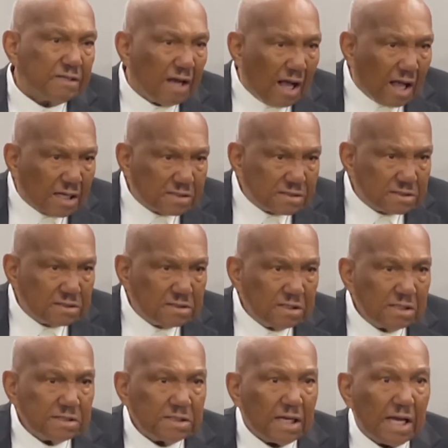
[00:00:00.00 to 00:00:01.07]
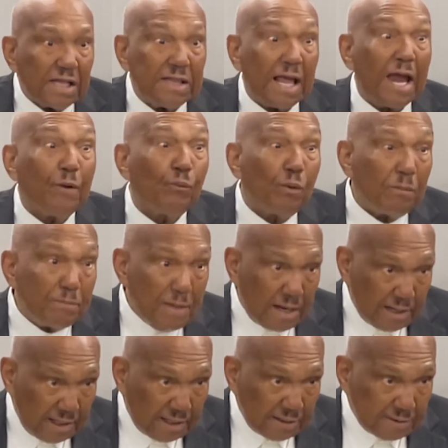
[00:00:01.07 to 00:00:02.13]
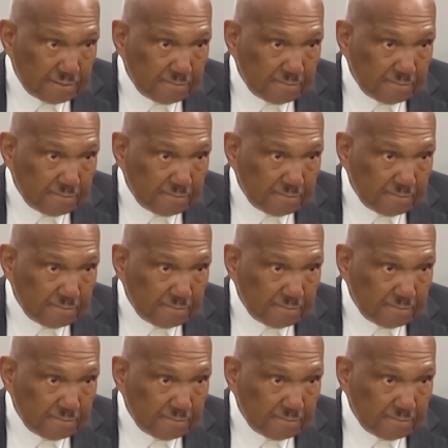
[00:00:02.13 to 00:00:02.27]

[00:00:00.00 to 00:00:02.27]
knocks, and there were many.